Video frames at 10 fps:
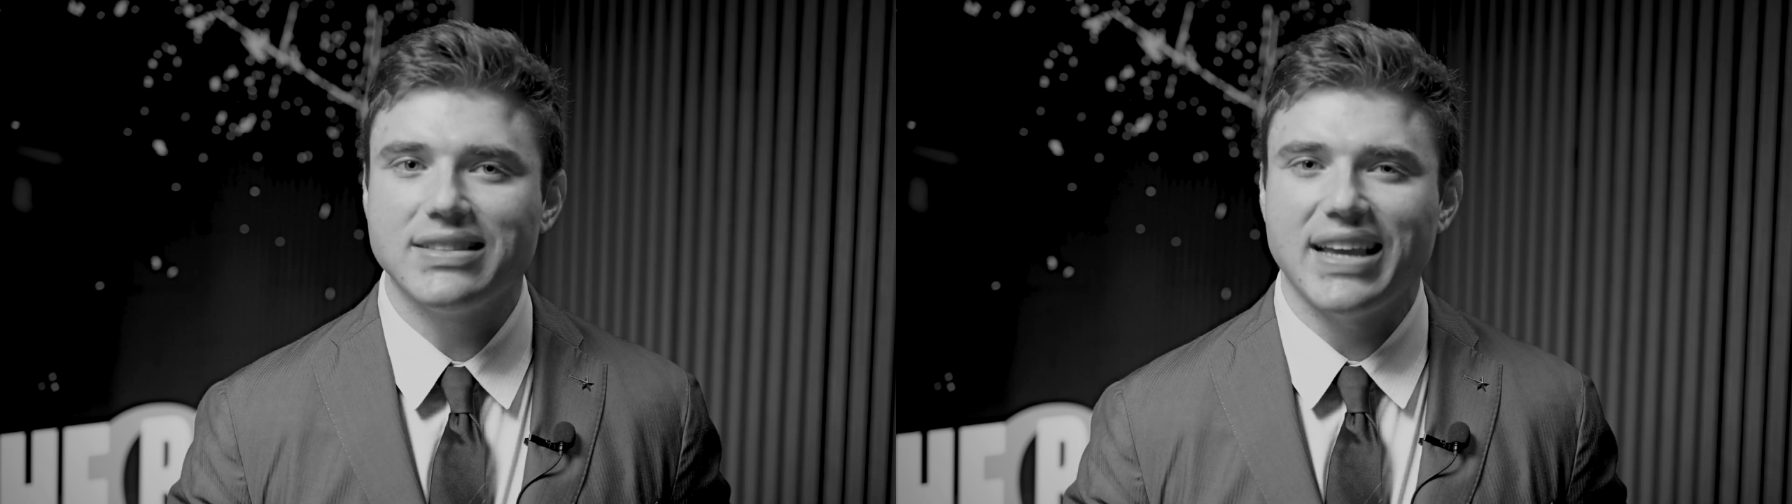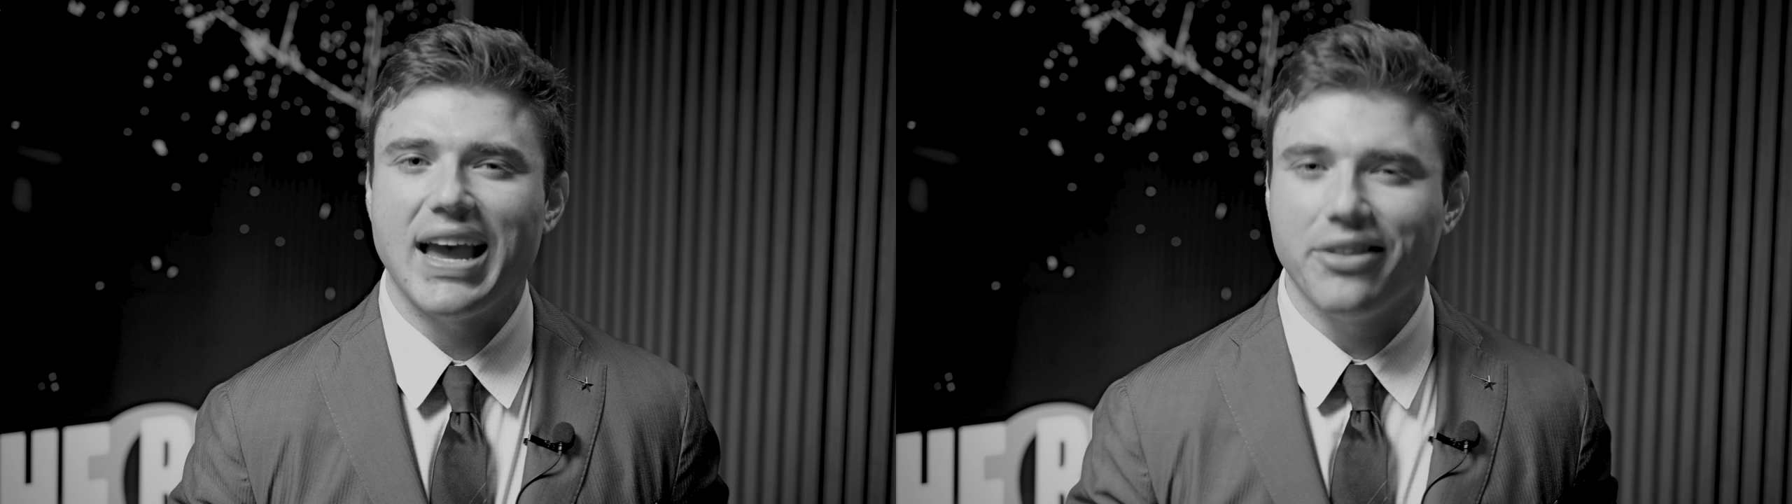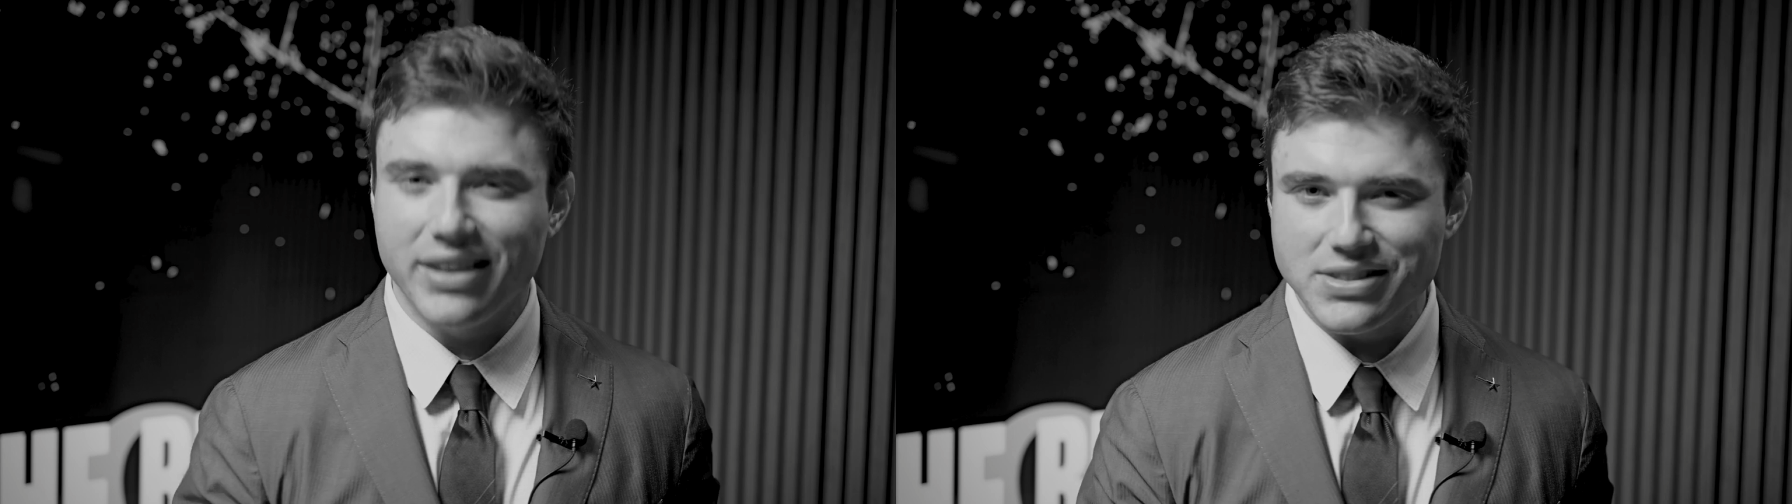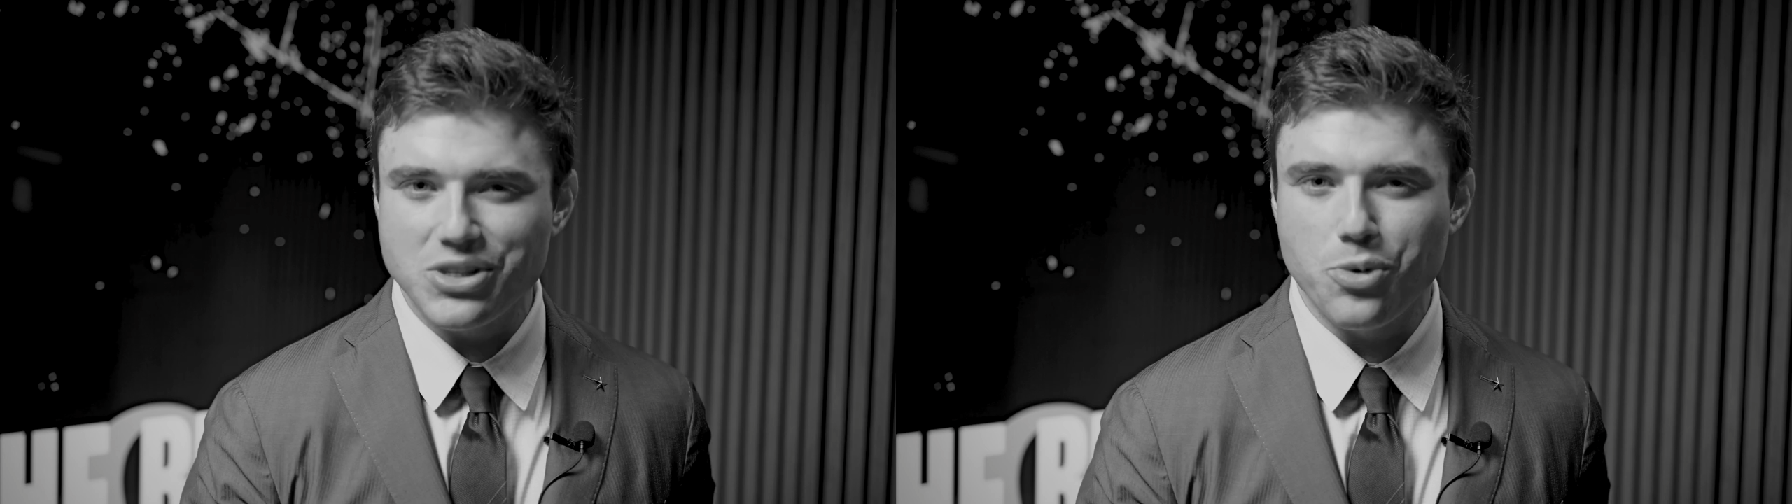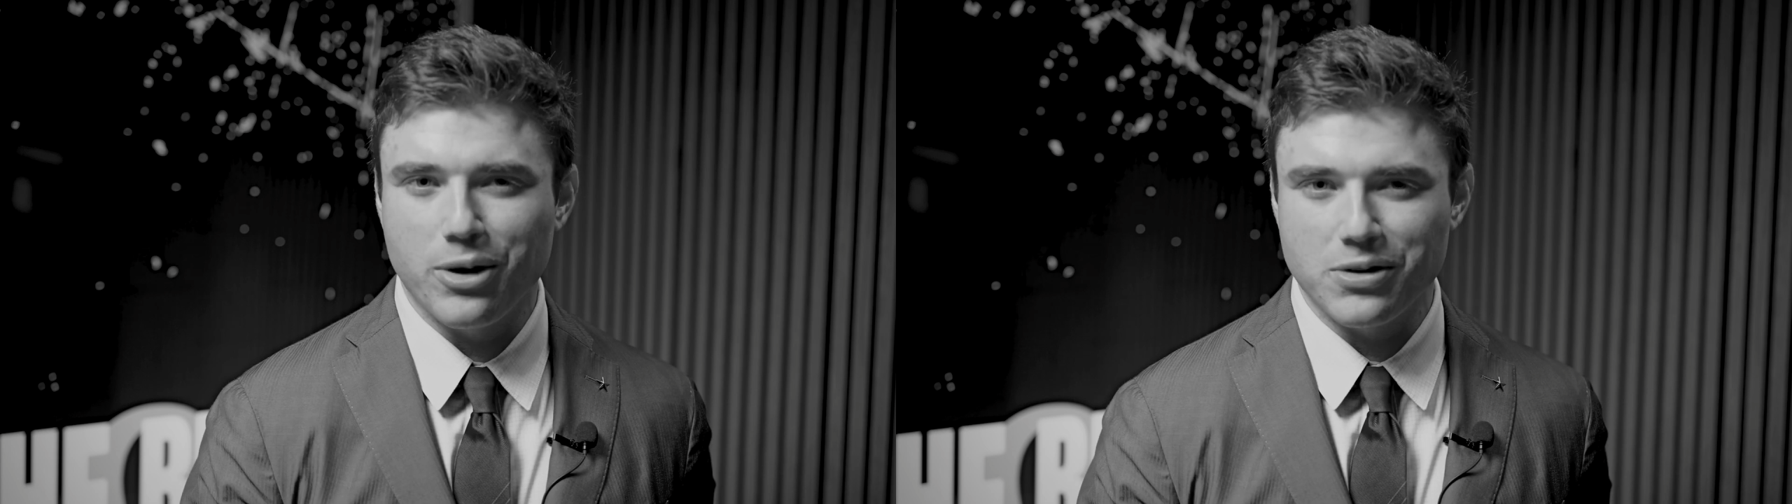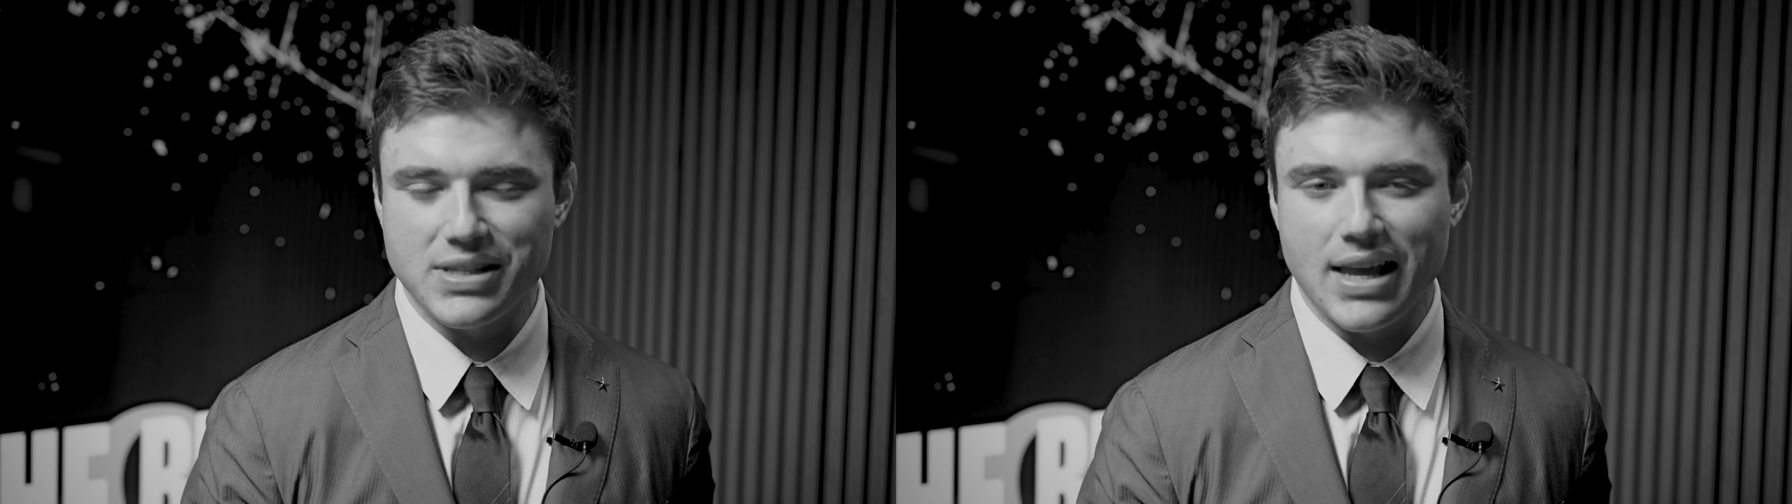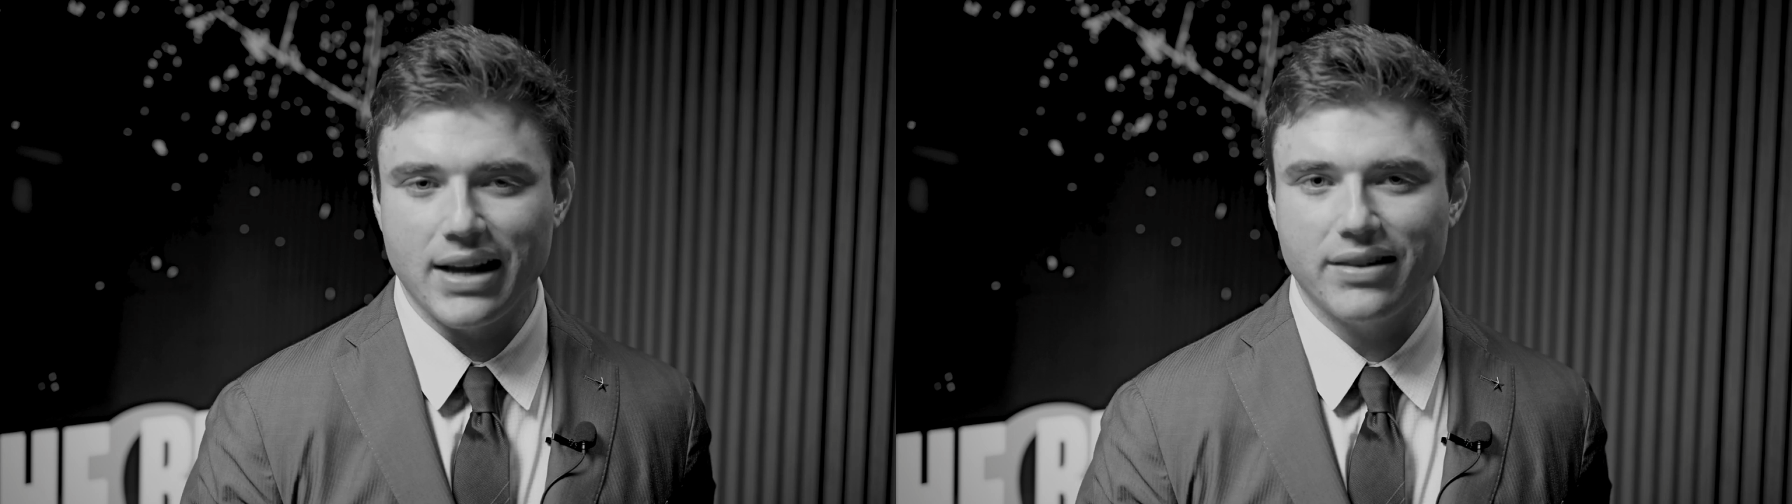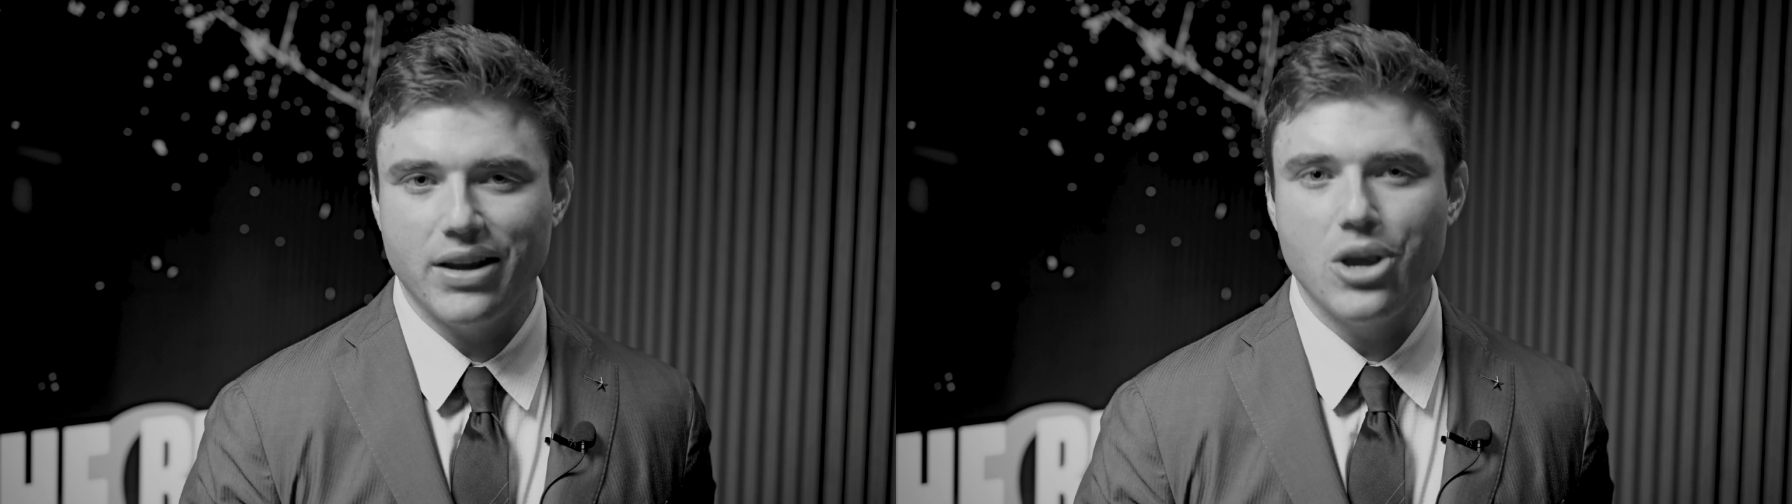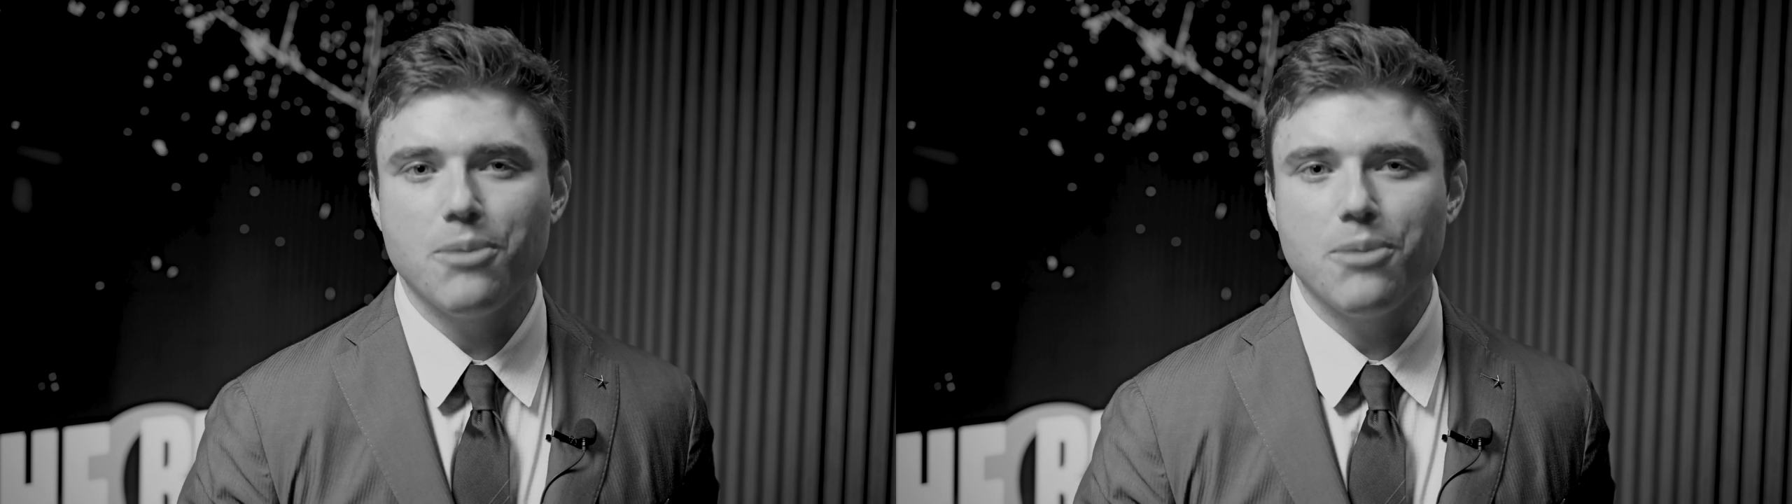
into how these two intersect,